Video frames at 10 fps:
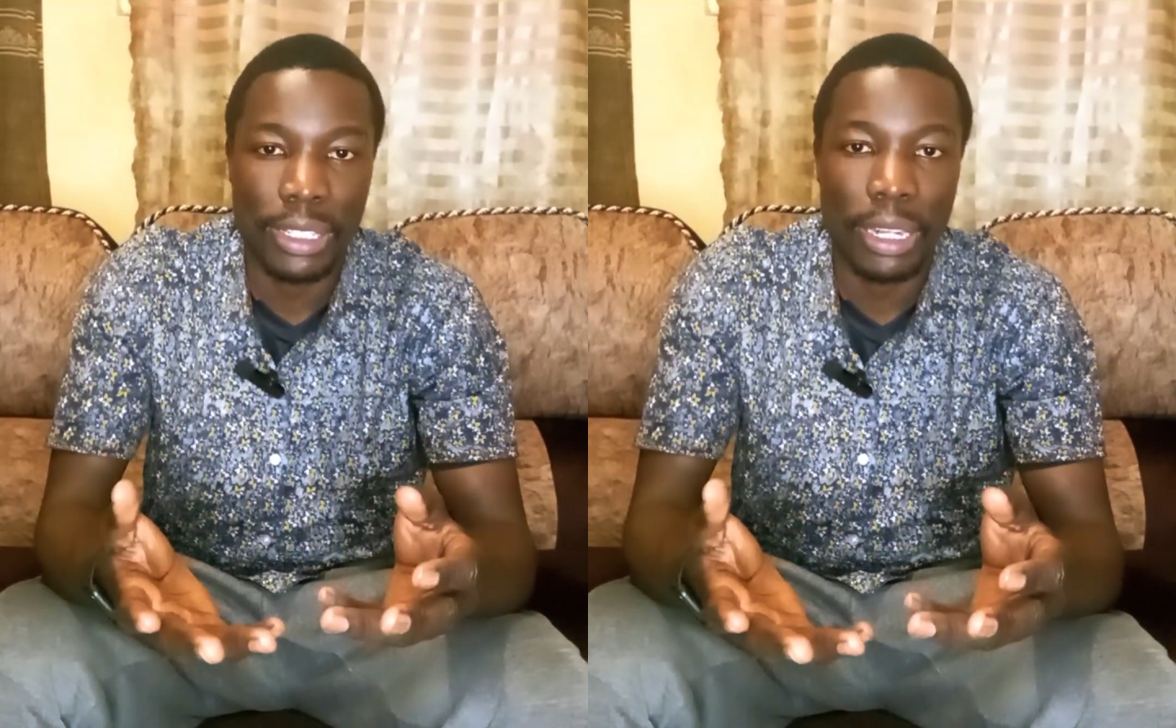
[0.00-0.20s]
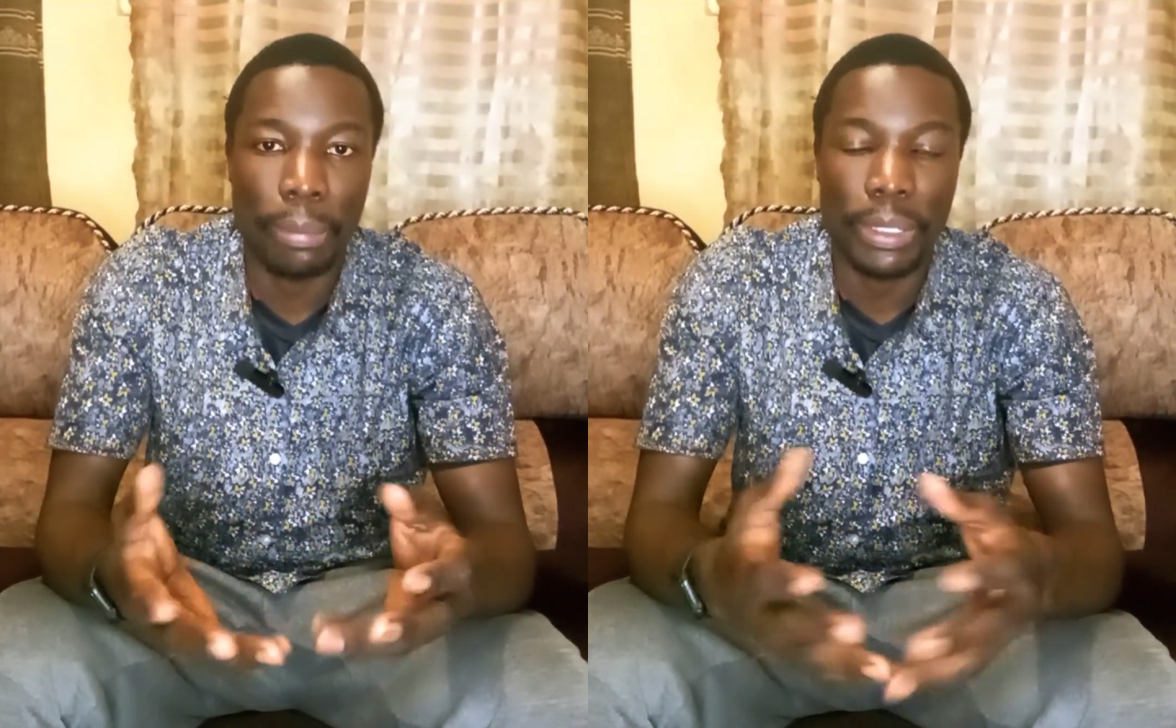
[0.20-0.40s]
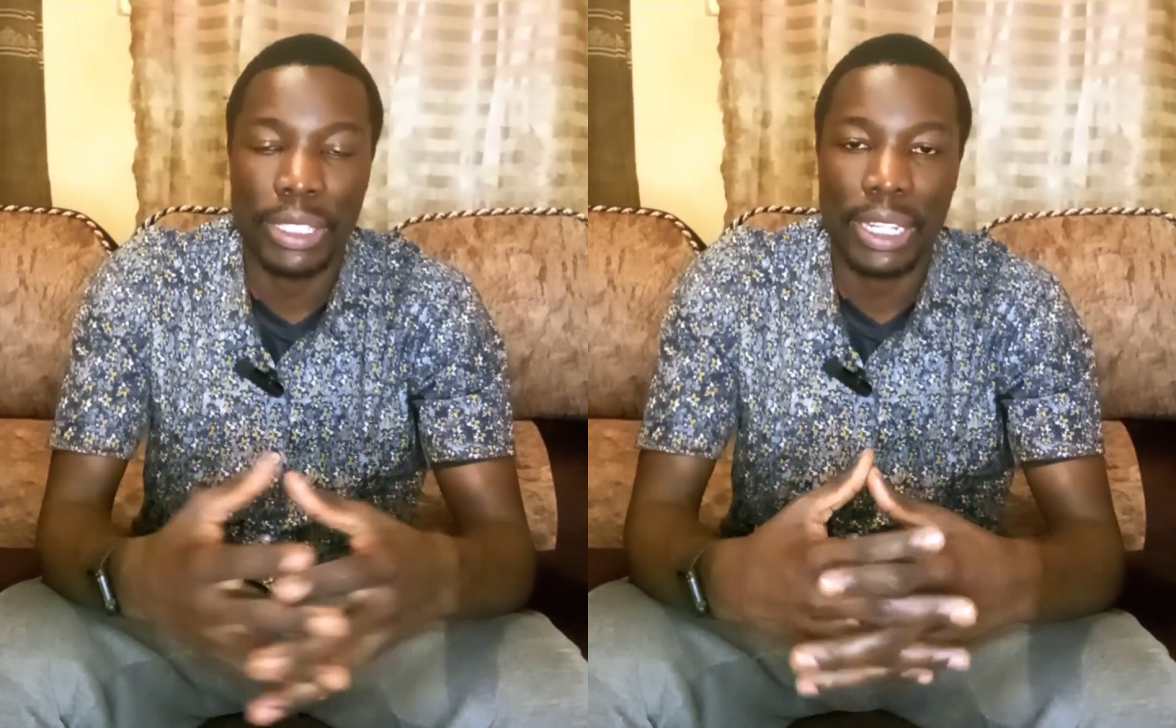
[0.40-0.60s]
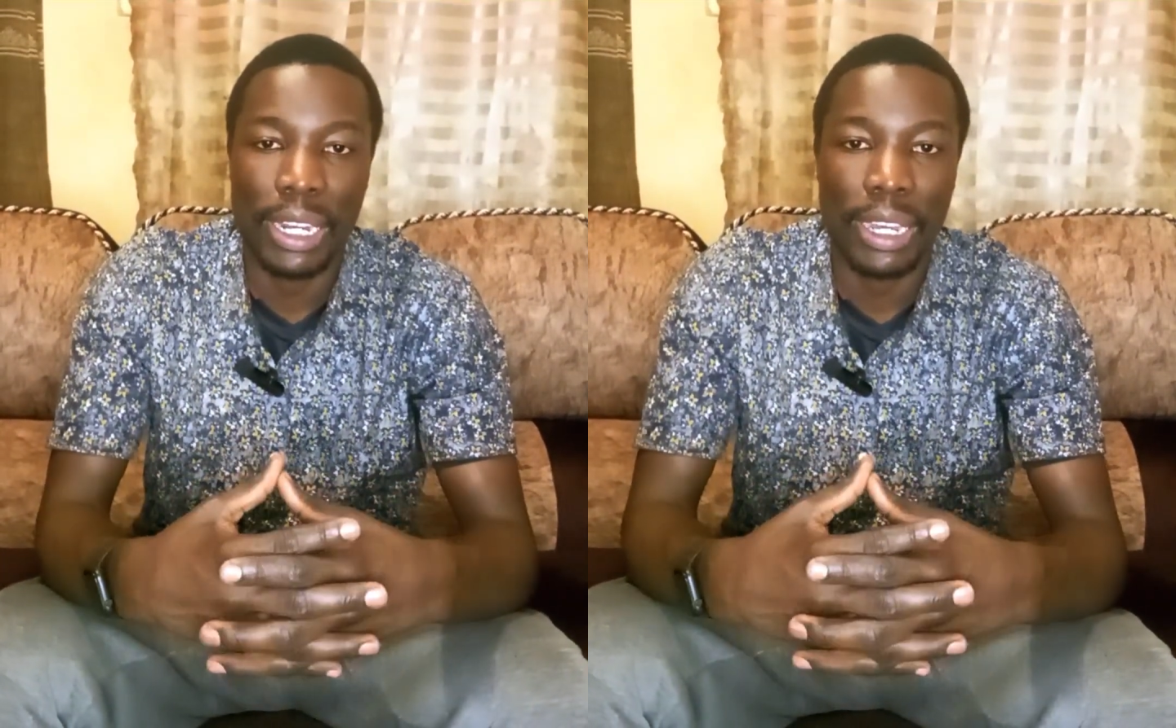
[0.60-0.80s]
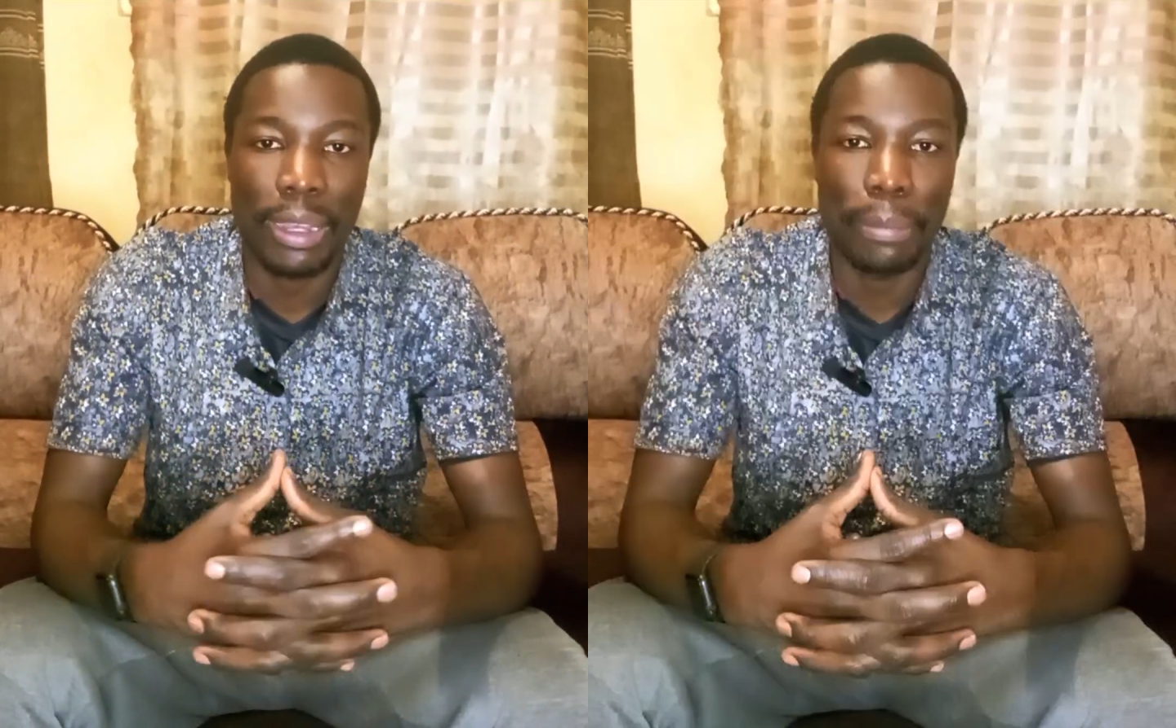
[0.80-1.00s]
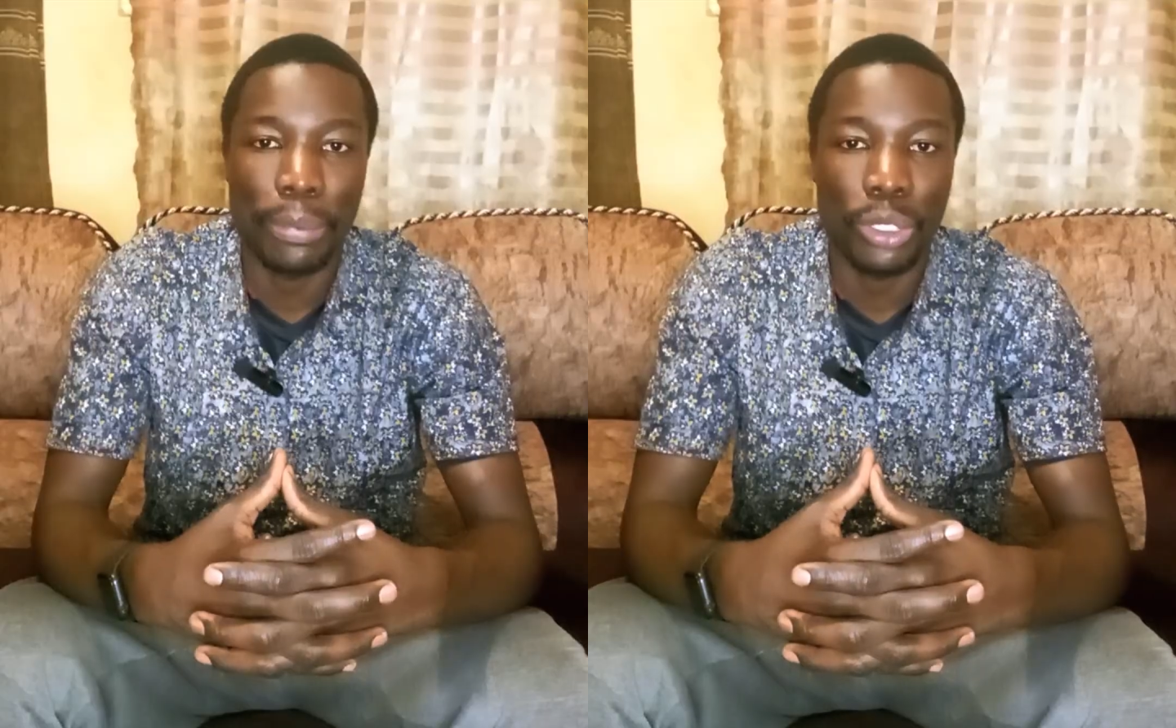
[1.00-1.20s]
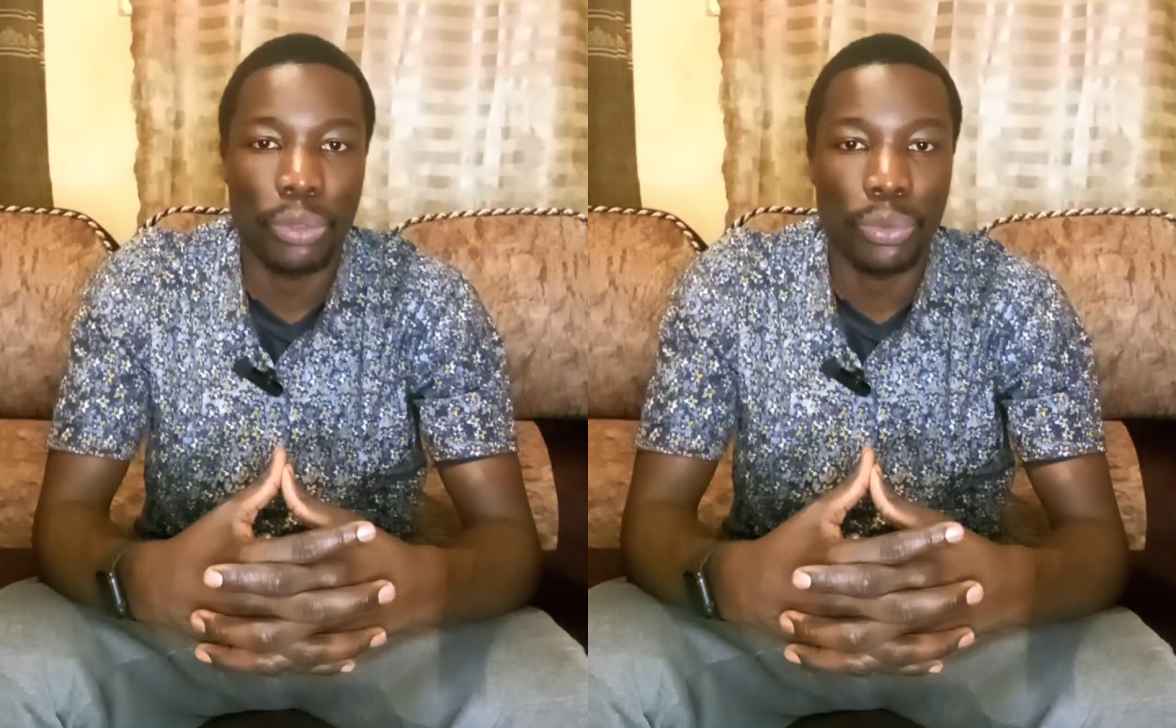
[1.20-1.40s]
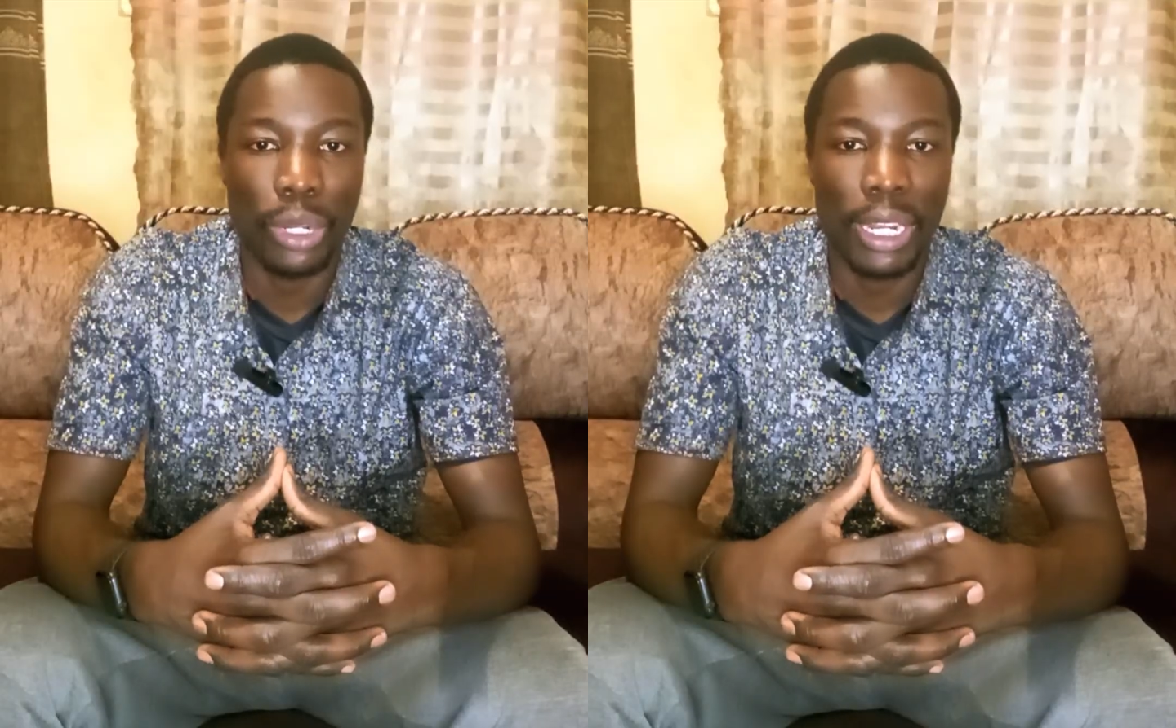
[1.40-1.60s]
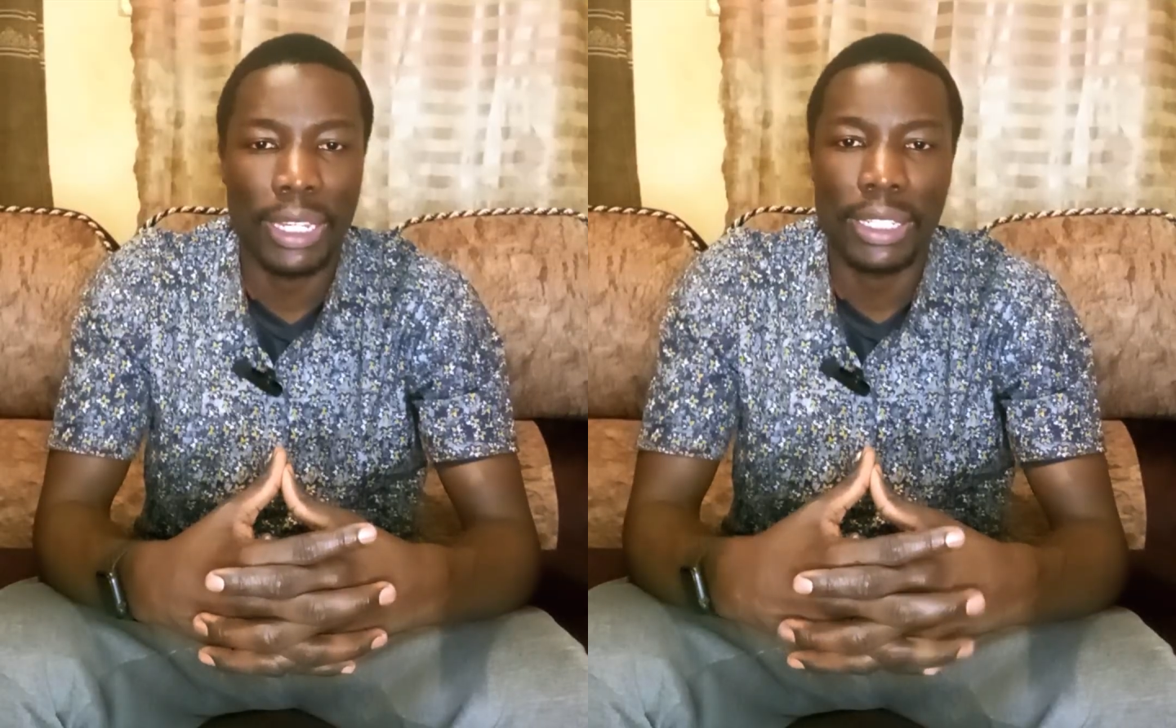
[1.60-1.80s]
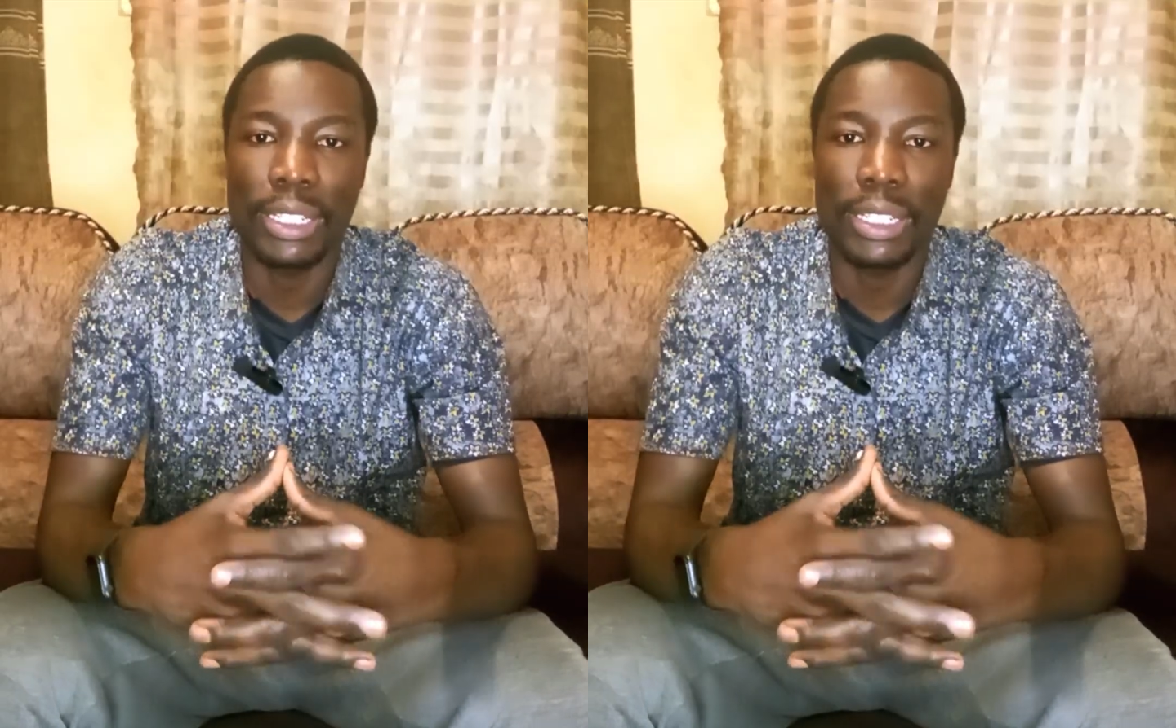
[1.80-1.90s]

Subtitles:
in a particular company of your life